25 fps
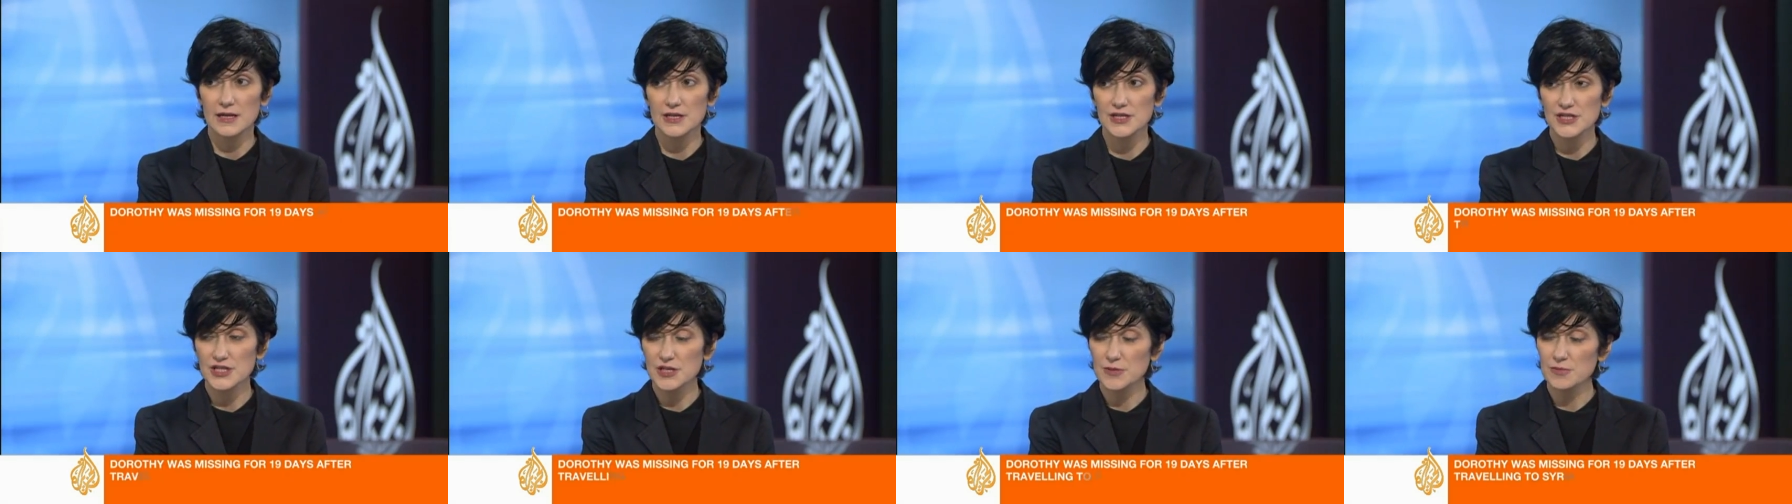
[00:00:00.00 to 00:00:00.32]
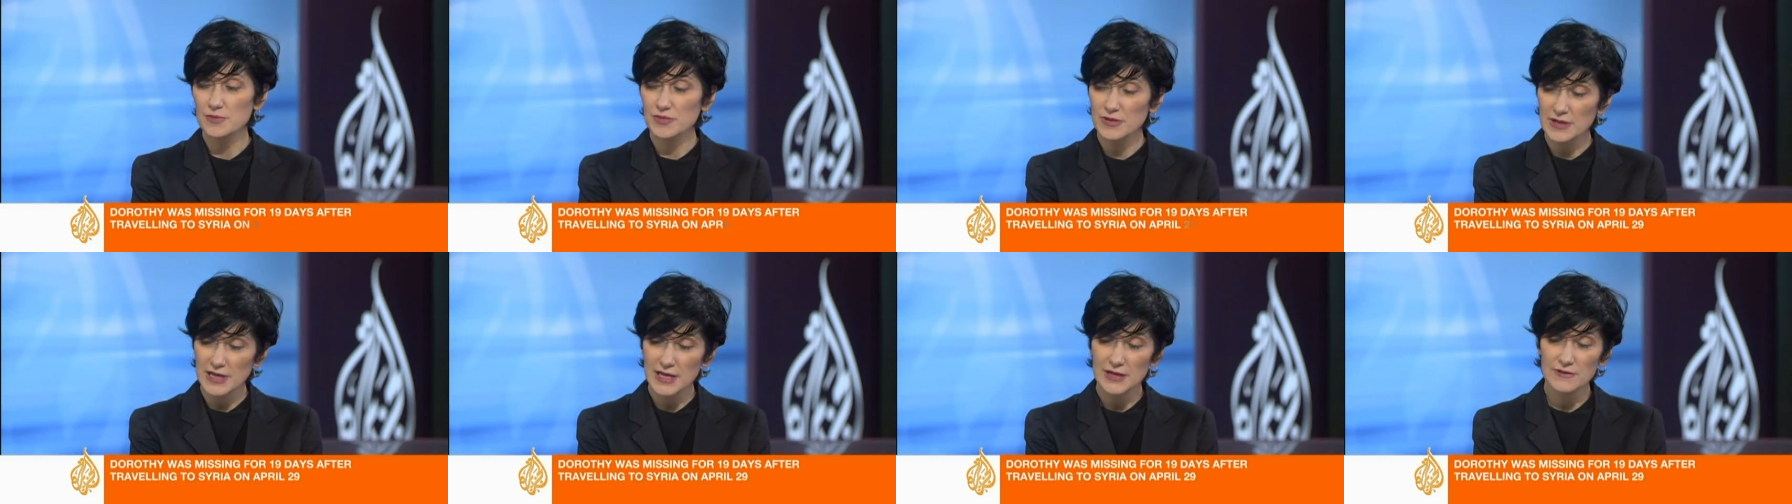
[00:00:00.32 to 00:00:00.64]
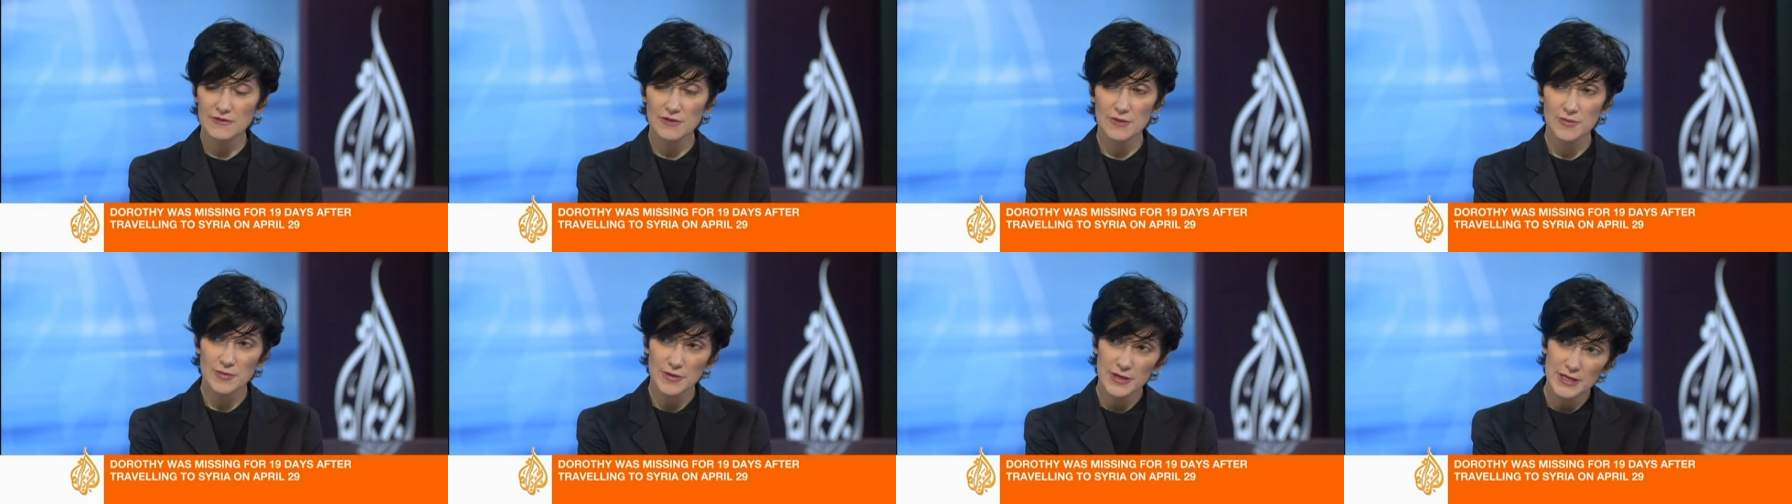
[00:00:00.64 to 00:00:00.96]
She
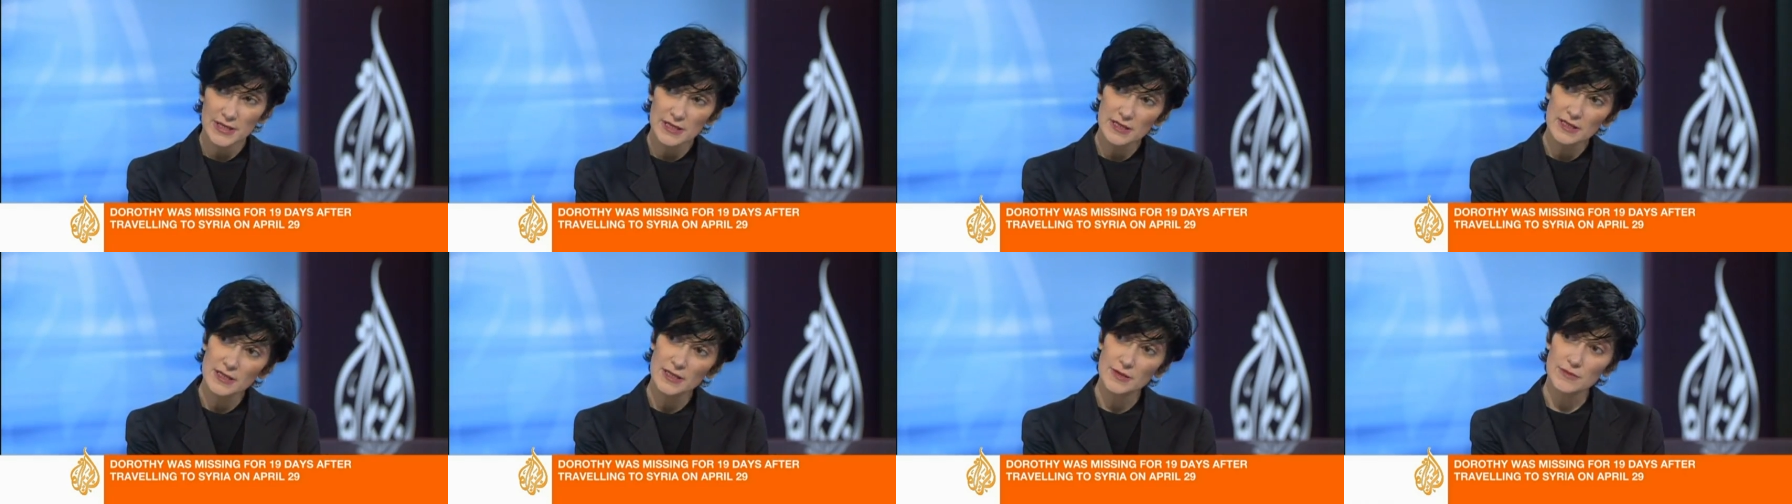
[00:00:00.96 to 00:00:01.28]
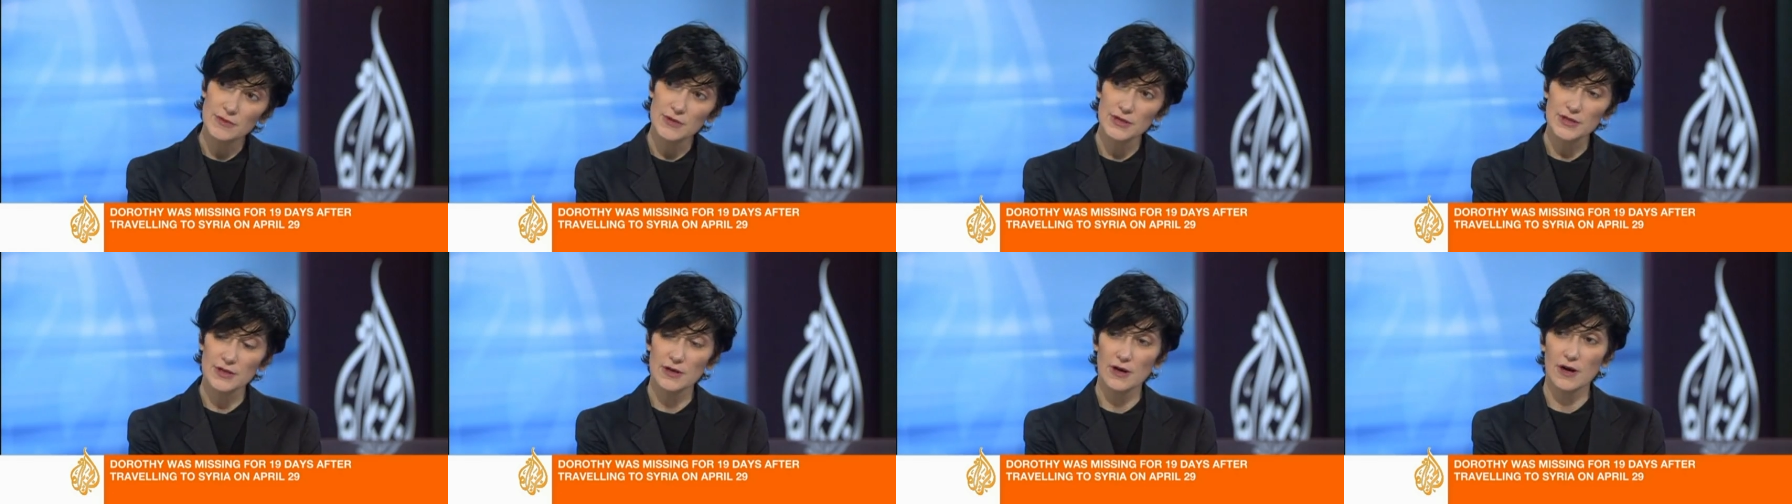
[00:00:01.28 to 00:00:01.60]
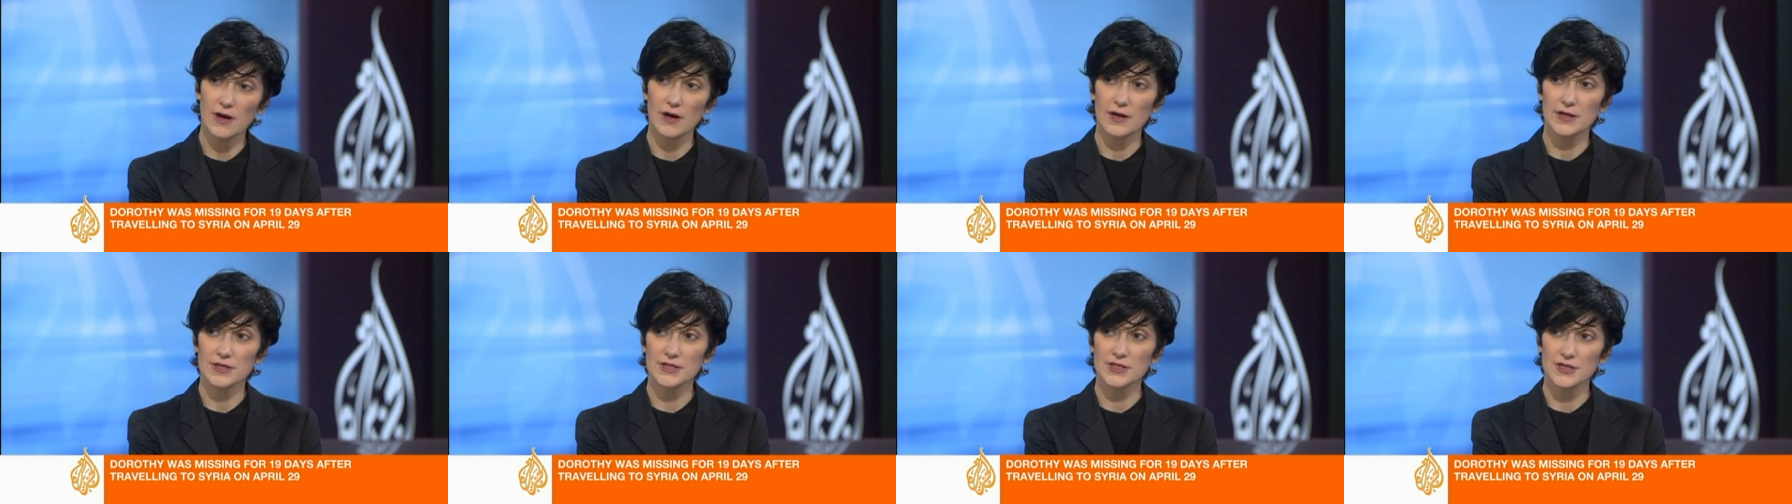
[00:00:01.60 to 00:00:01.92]
pled repeatedly with
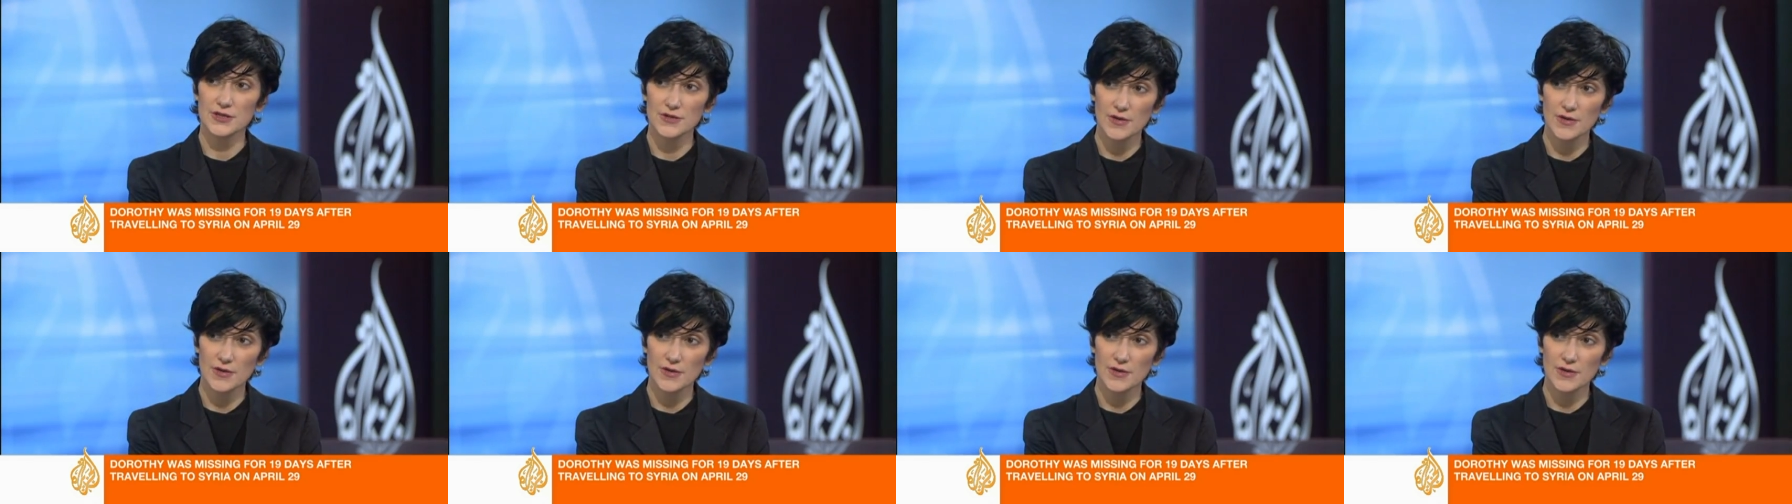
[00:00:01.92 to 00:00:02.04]
guards,